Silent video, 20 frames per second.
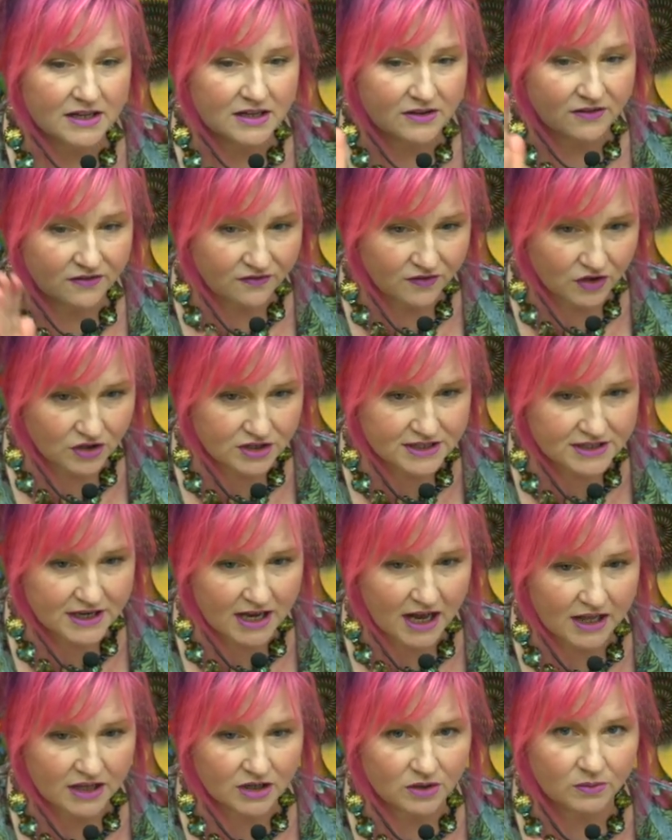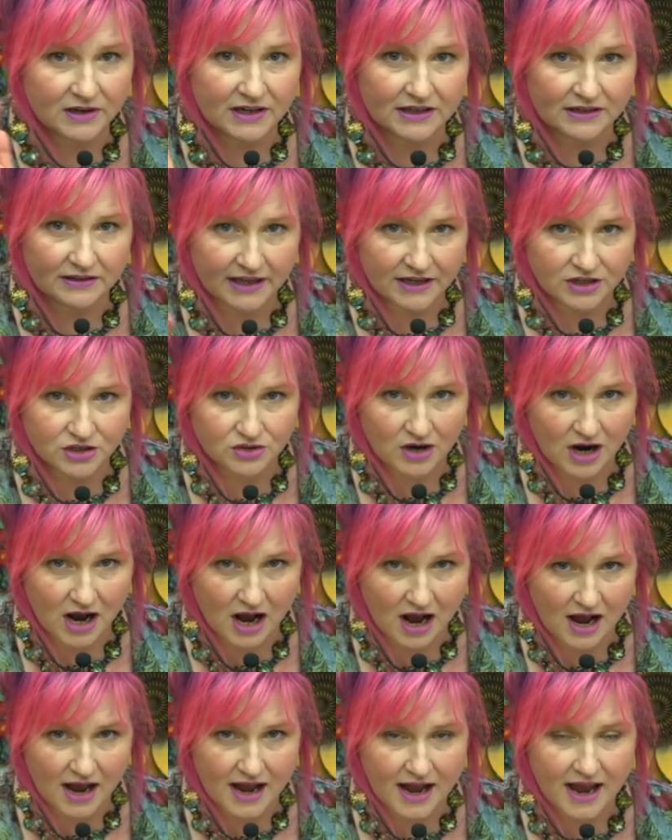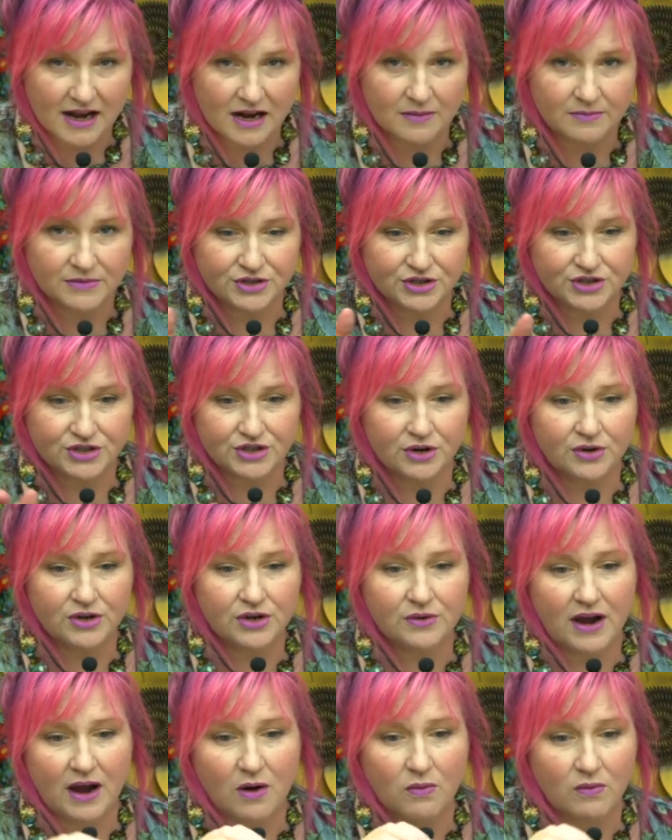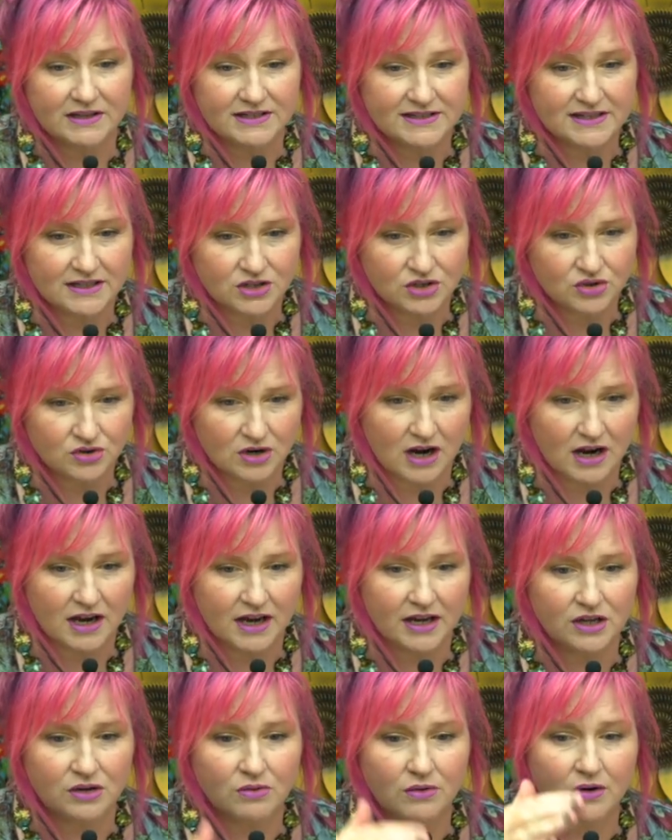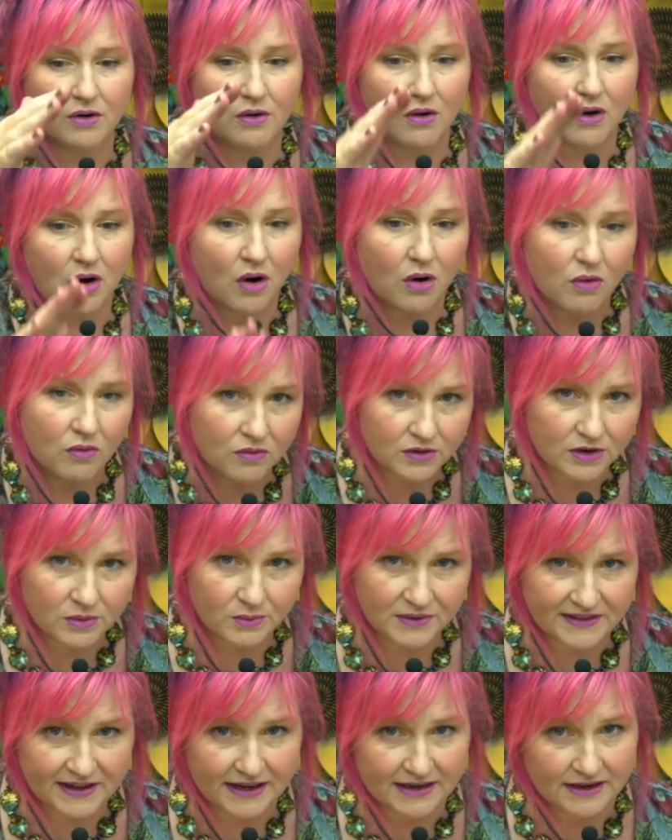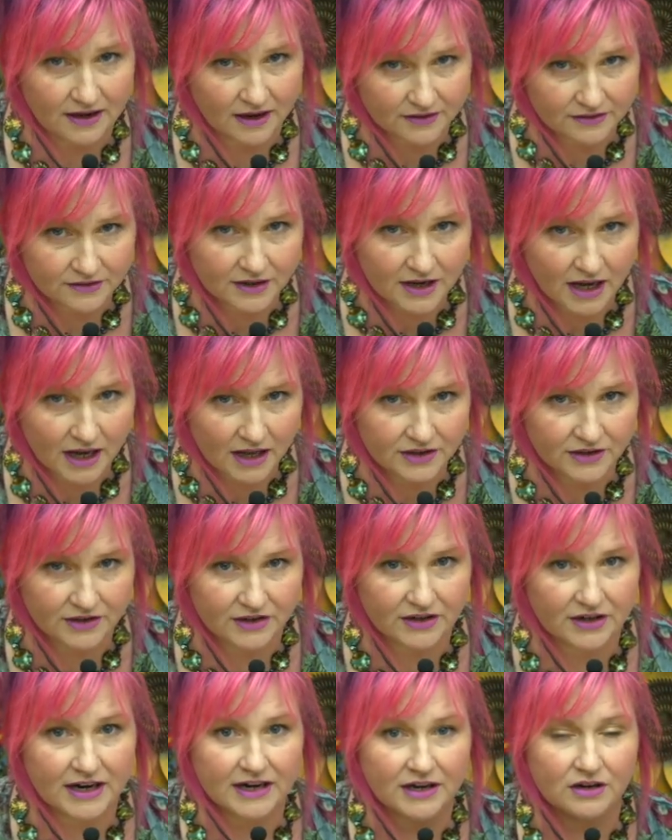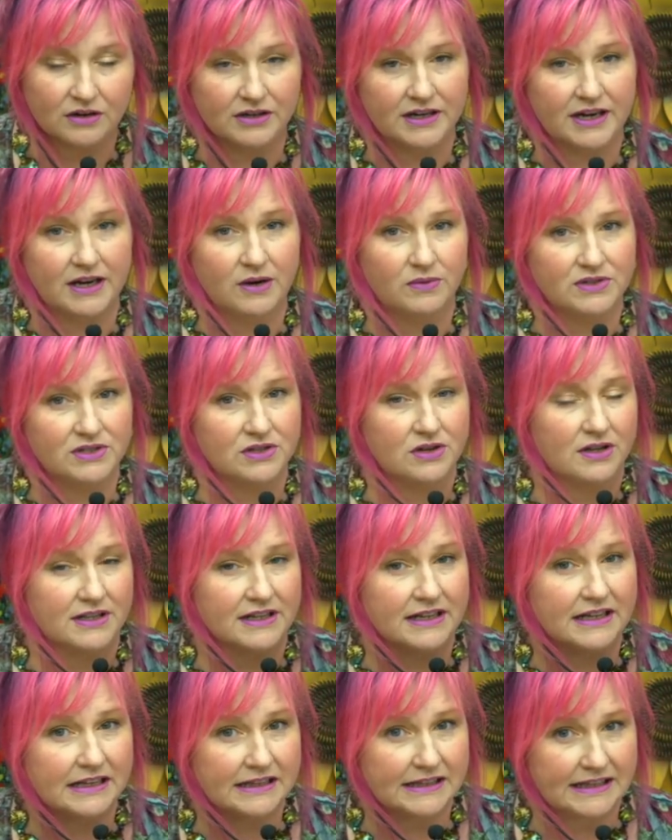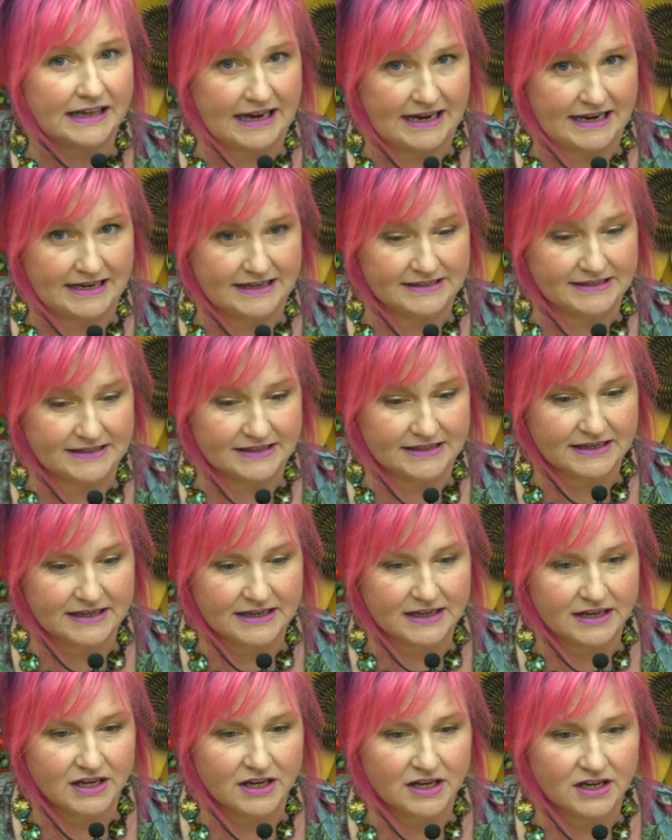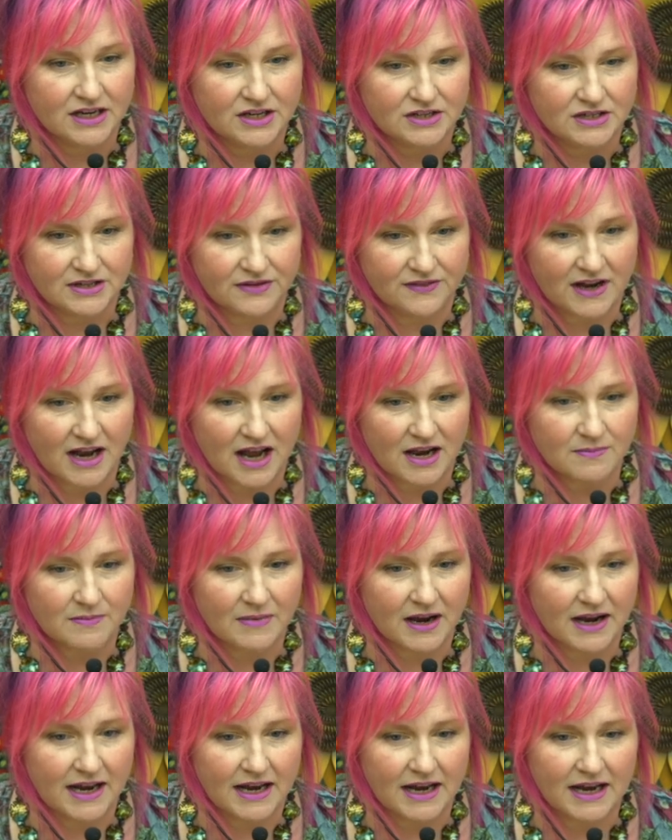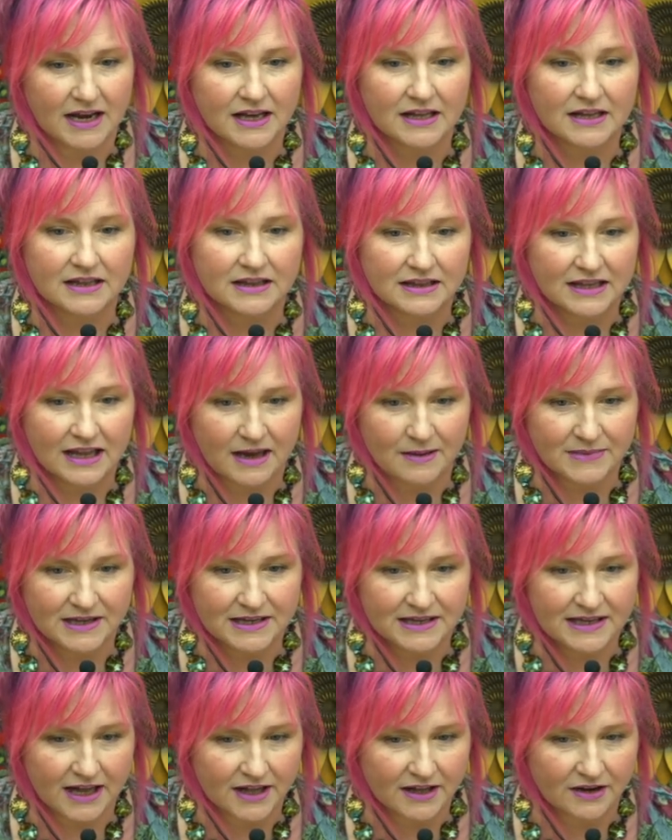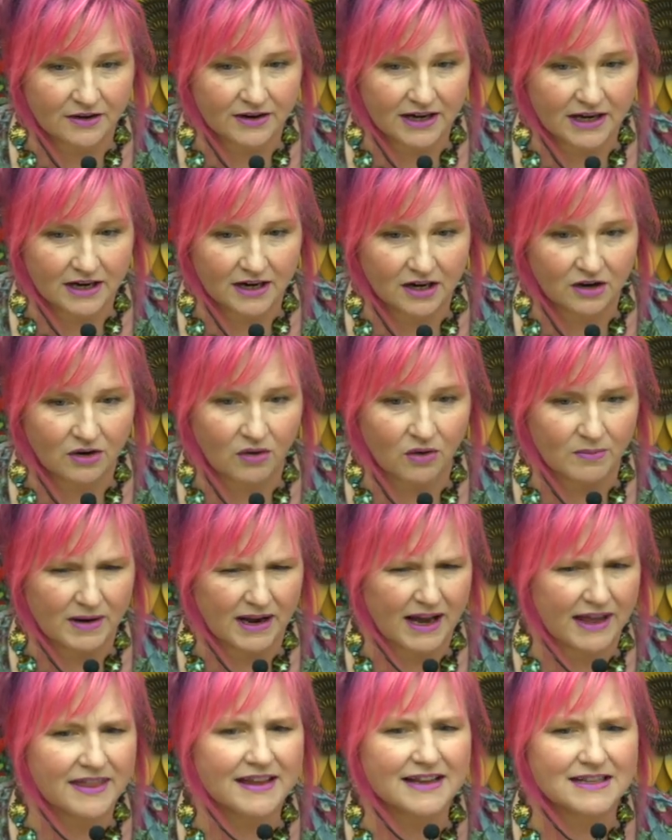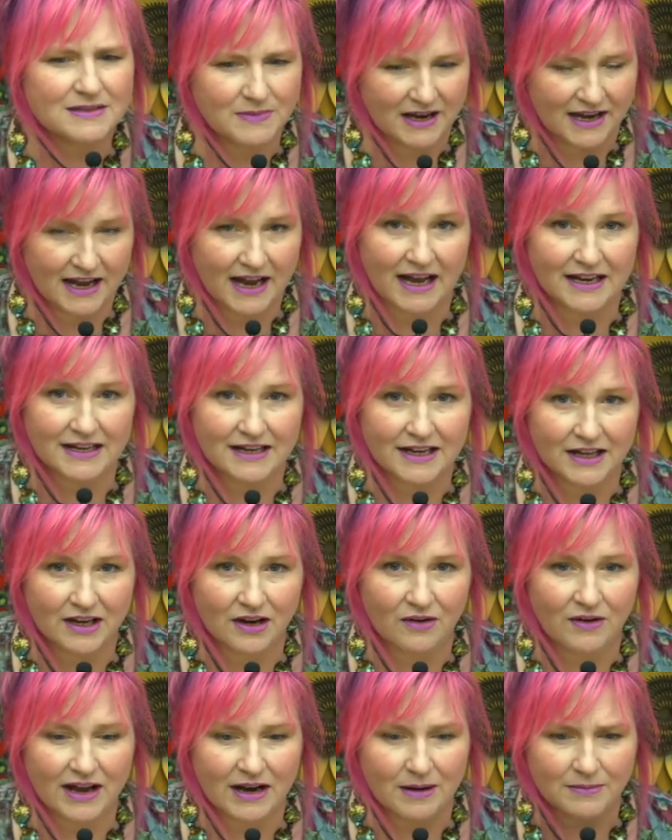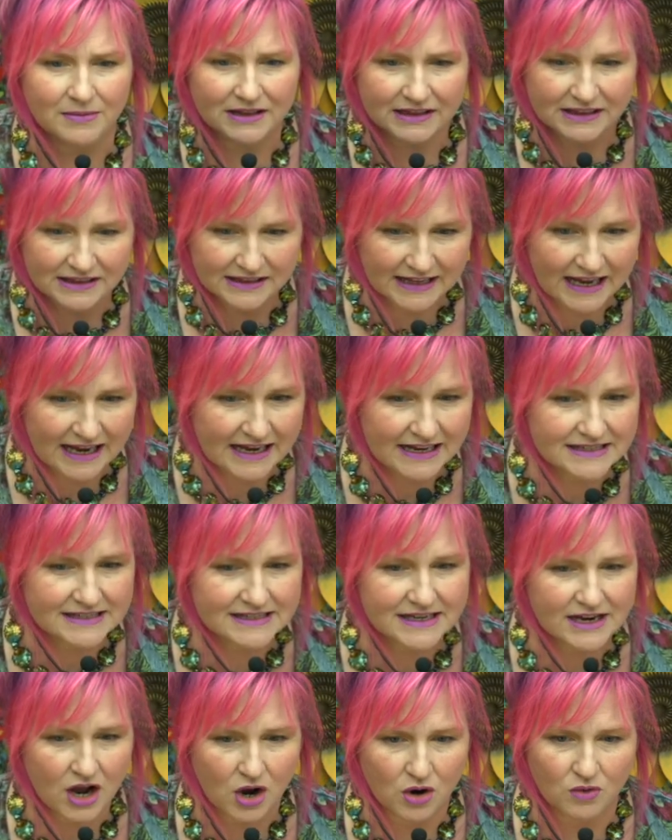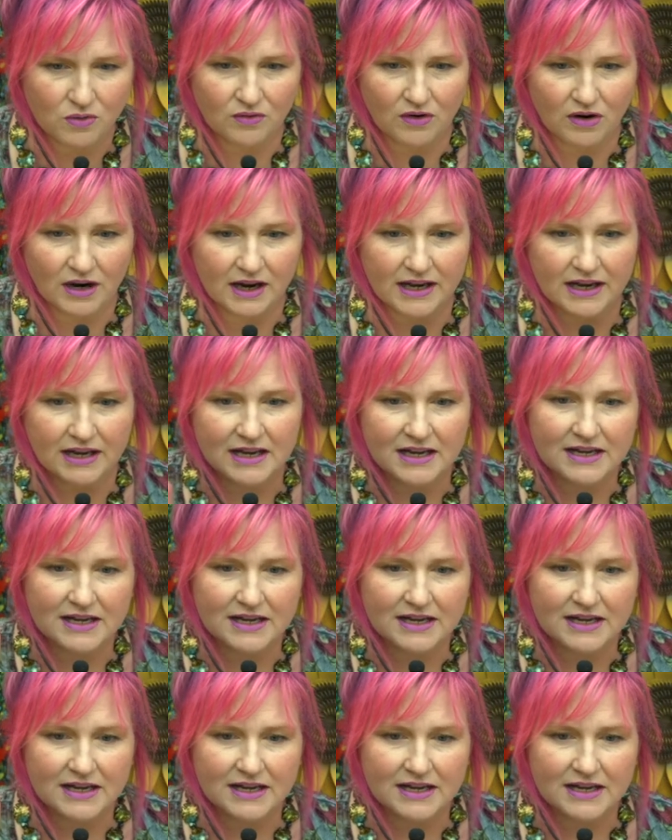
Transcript: The first color we're going to let dry, and I'm going to show you how once that's dry, you can go over it with another color and create what's called a glaze. So I've gotten my lemon yellow here, or my I think it's my cad yellow, and I'm glazing over it.